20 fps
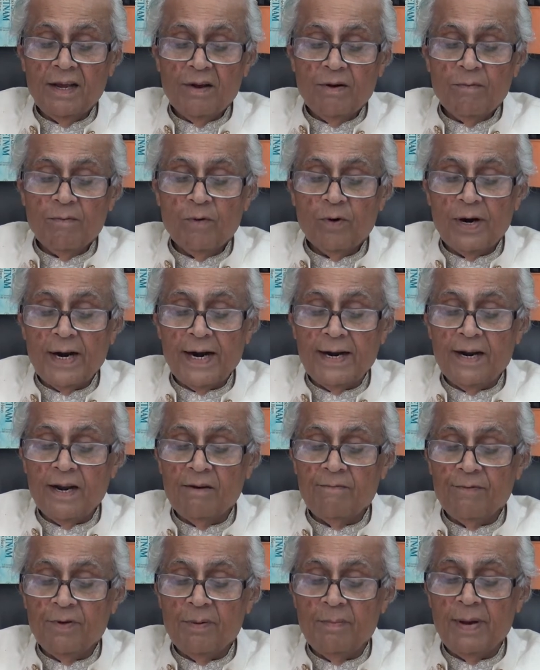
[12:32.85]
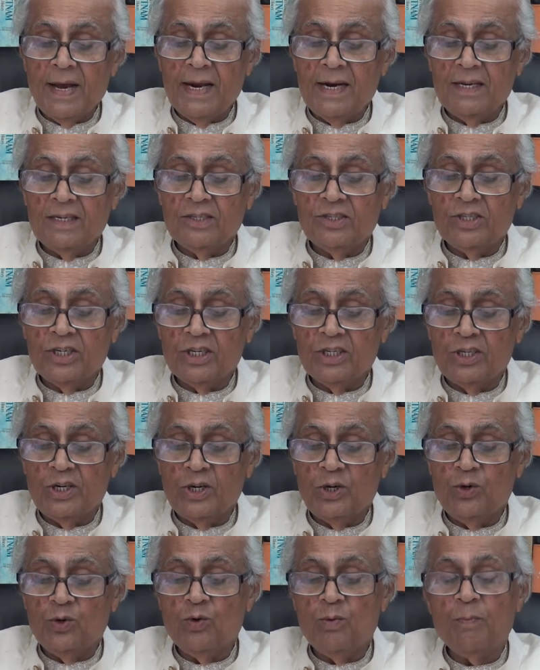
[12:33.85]
for adult female is
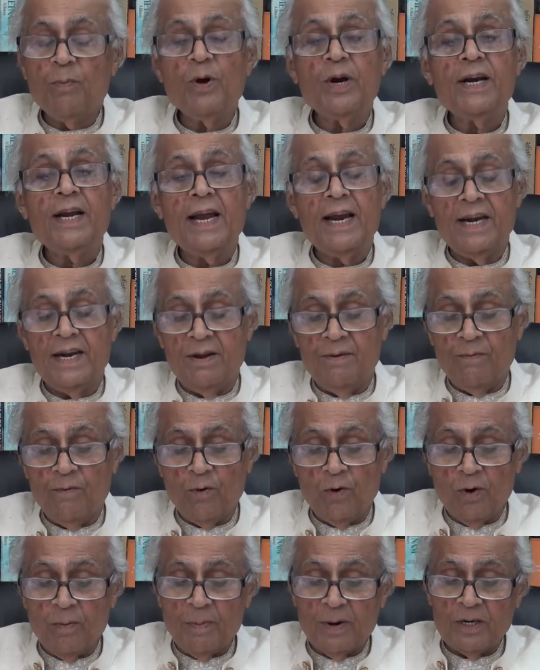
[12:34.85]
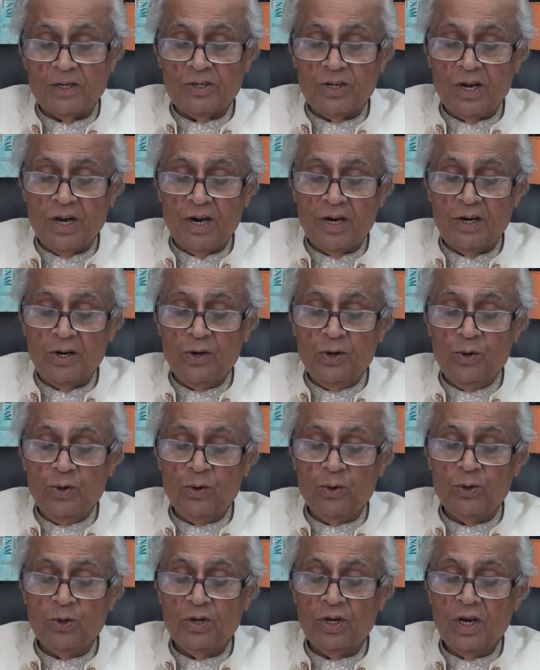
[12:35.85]
62.84%,
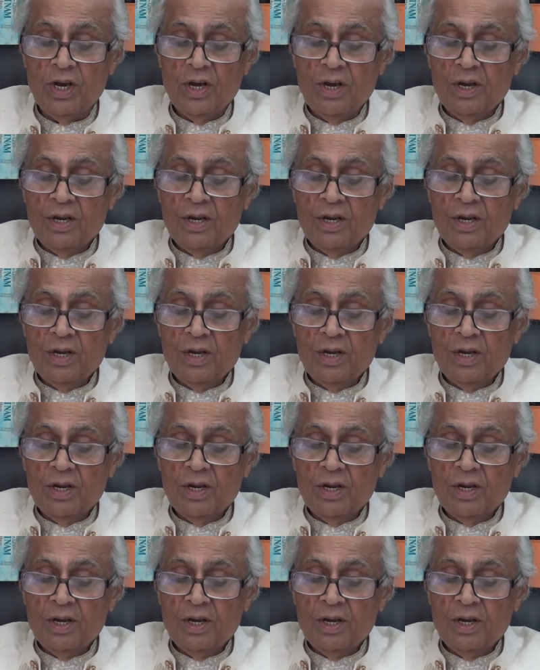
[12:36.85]
youth,